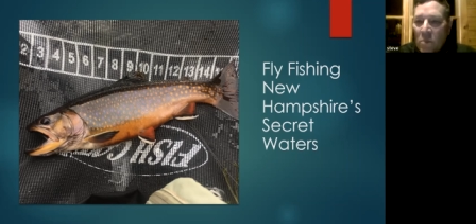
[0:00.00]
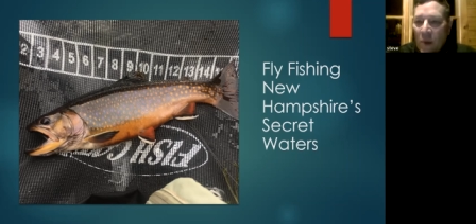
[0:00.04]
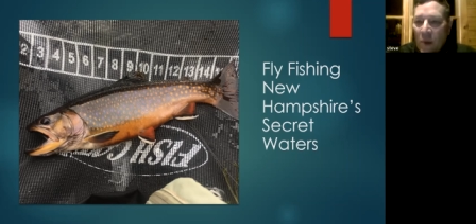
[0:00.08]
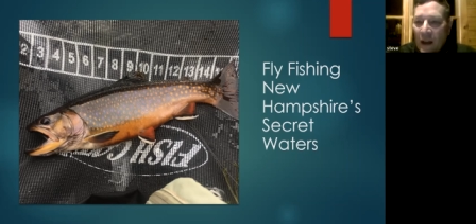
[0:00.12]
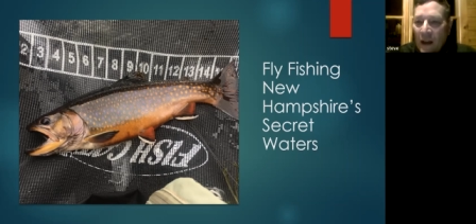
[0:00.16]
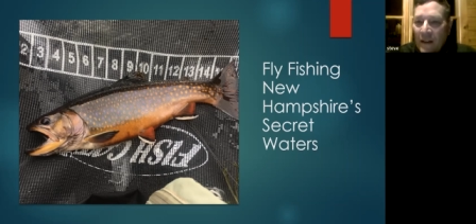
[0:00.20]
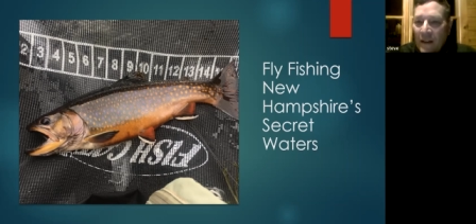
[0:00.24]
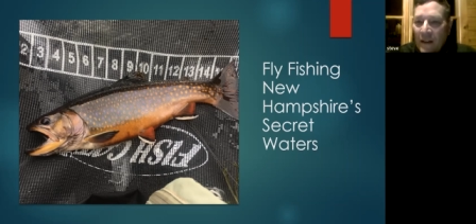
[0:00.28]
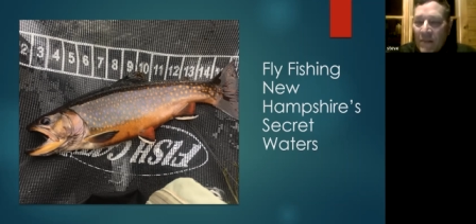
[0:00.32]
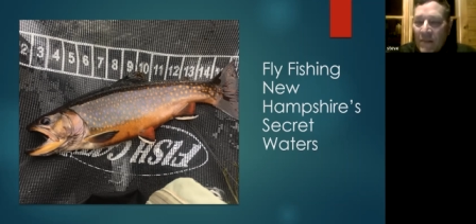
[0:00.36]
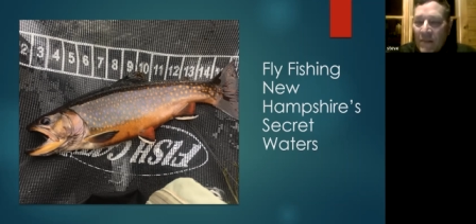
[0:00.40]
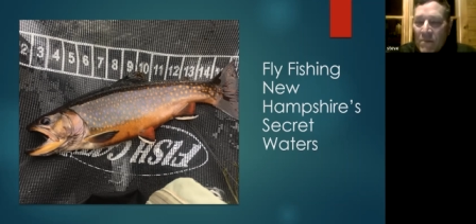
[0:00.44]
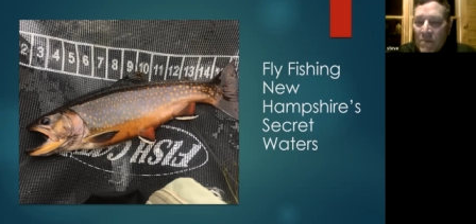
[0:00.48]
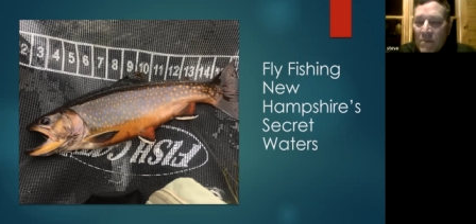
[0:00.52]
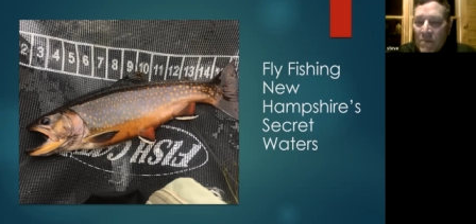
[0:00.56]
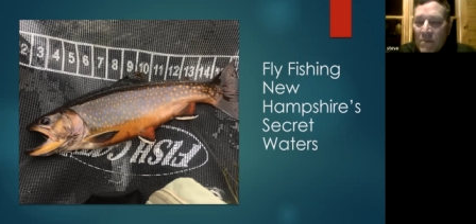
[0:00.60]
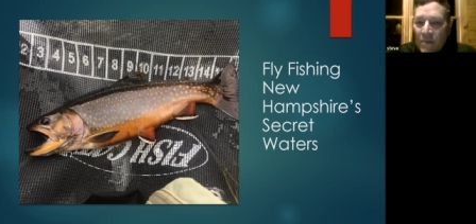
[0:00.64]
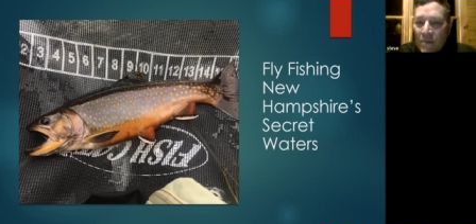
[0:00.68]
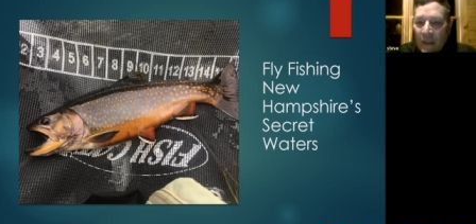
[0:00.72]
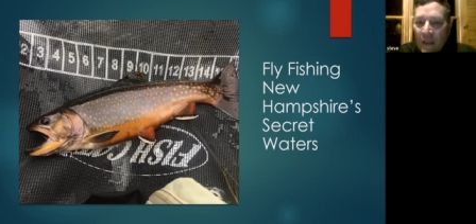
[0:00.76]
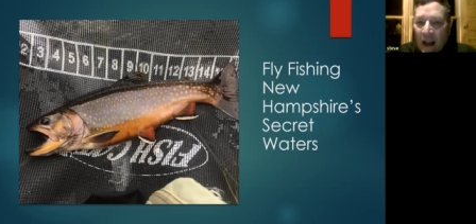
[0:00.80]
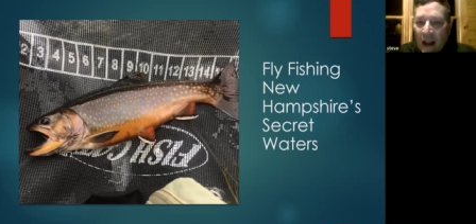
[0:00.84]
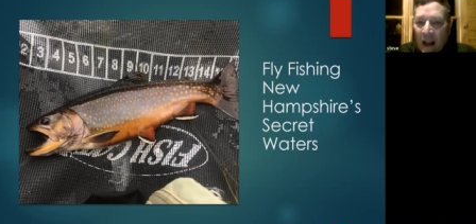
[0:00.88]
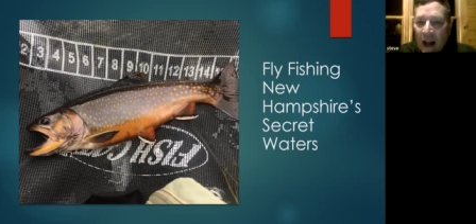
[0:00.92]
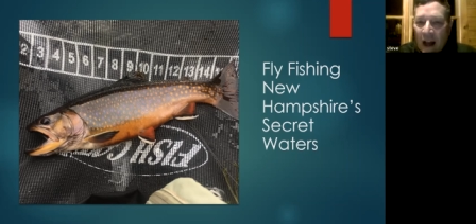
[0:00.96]
But
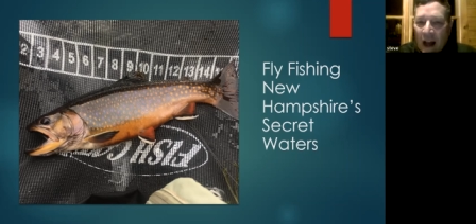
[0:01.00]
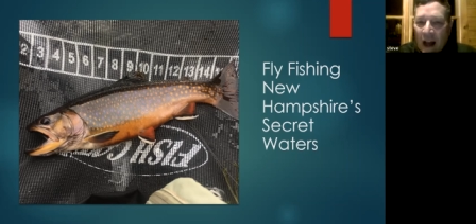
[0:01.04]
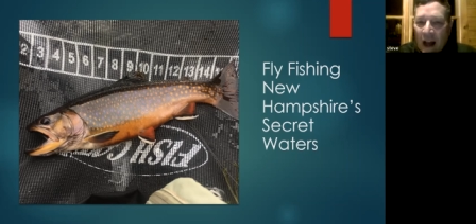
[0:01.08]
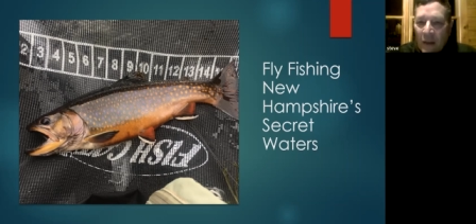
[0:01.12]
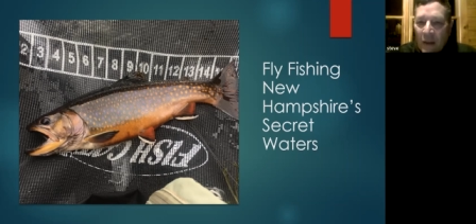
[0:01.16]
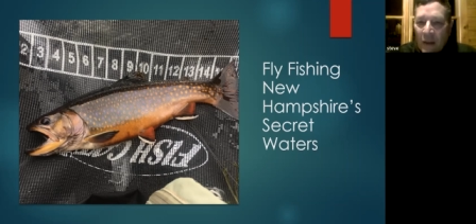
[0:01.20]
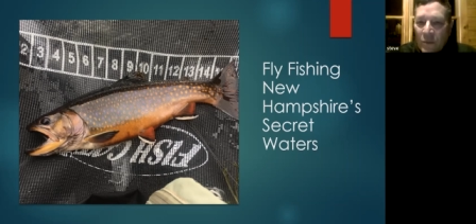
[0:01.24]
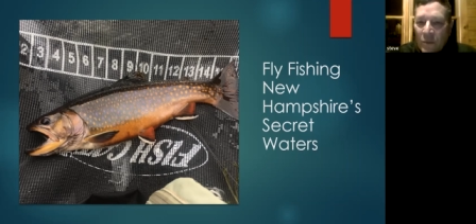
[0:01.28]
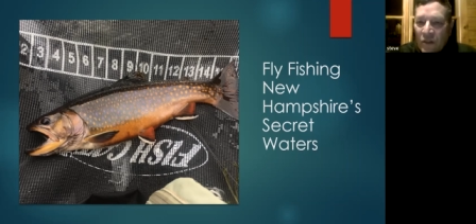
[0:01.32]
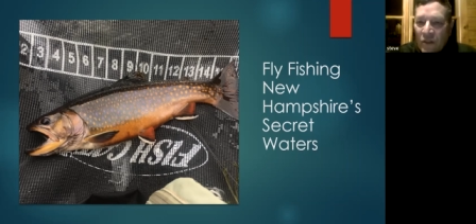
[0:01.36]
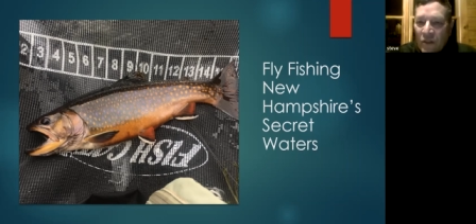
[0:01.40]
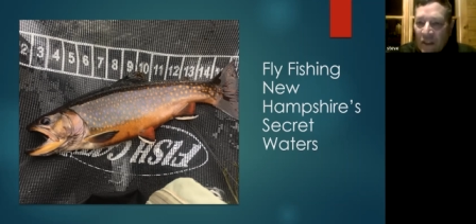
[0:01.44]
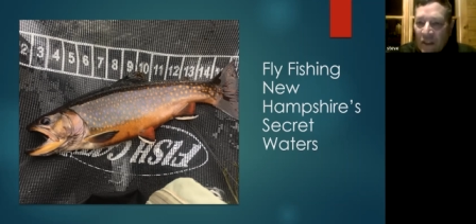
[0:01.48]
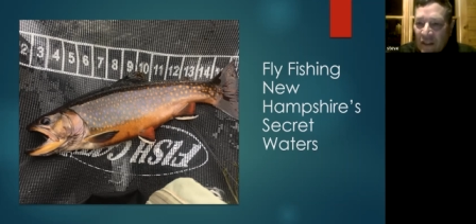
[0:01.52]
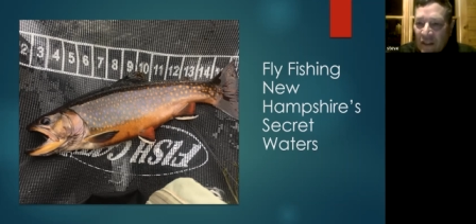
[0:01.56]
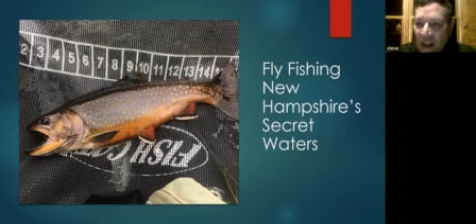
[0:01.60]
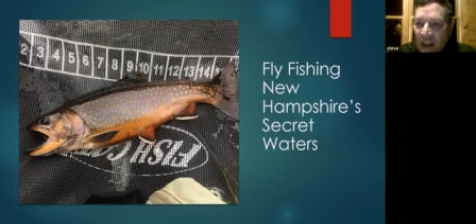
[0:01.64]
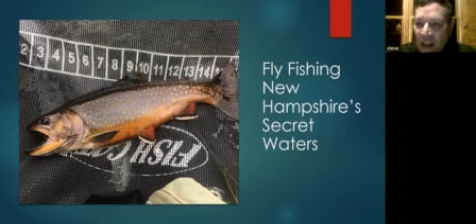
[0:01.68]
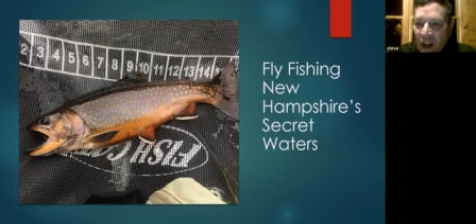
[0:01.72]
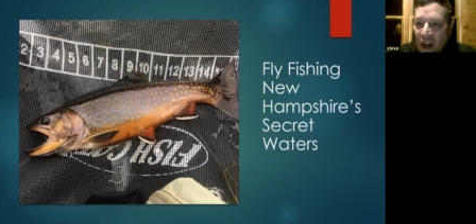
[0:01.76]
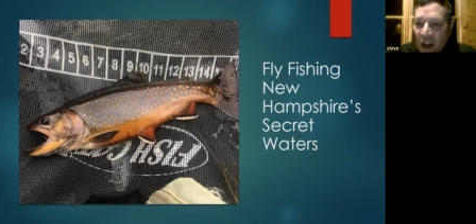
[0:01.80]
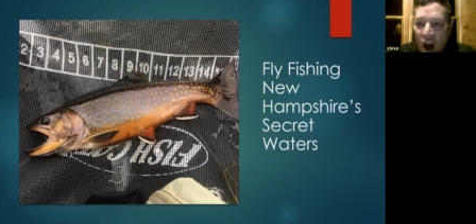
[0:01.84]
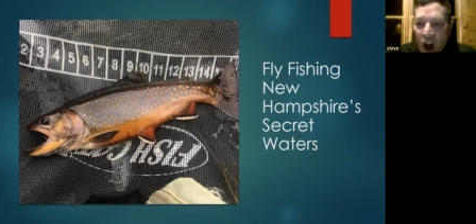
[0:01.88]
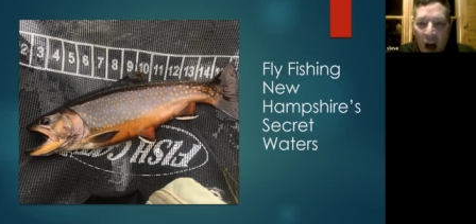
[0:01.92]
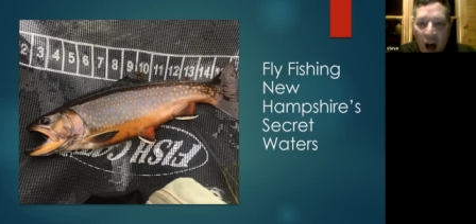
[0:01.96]
um, since
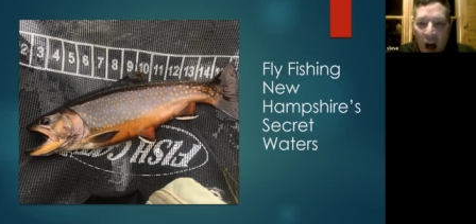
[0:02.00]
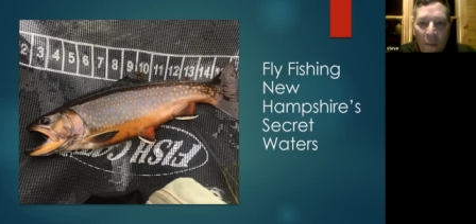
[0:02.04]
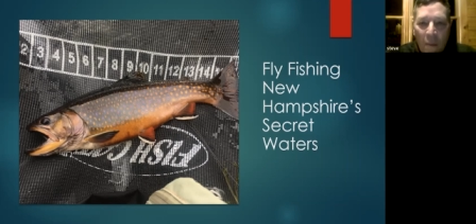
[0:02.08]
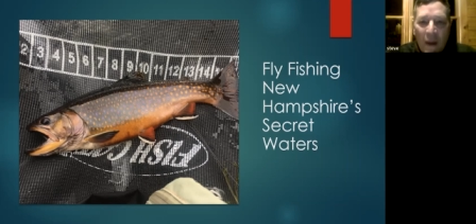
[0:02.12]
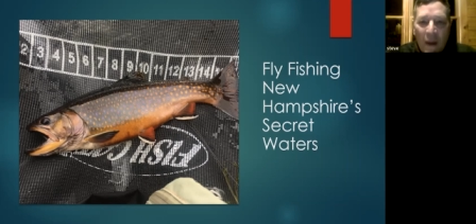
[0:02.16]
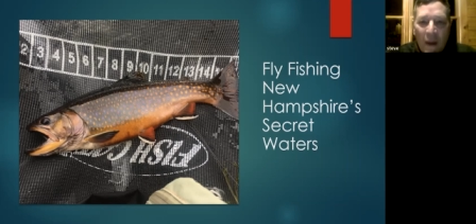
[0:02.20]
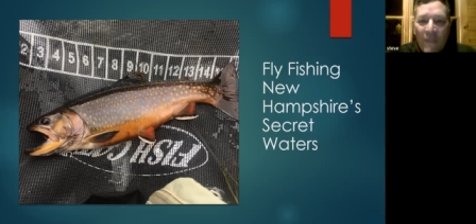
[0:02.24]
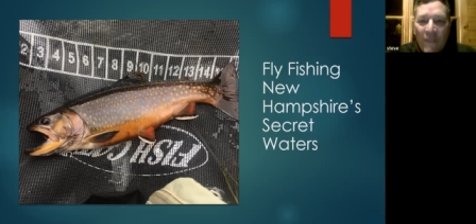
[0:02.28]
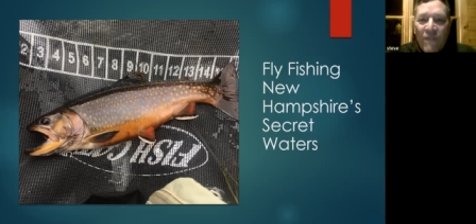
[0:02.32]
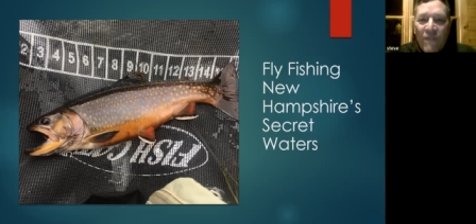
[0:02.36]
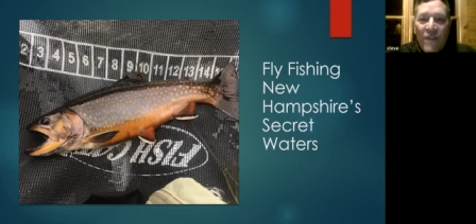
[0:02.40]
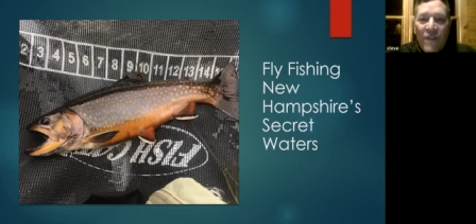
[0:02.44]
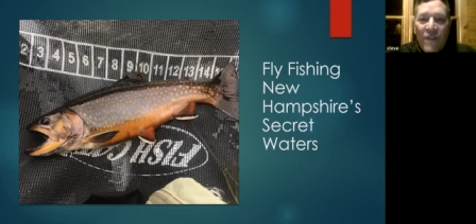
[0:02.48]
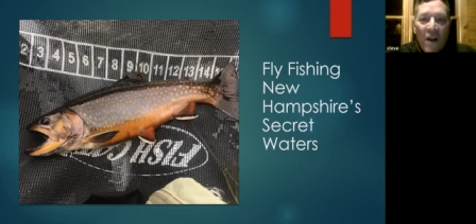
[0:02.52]
I caught my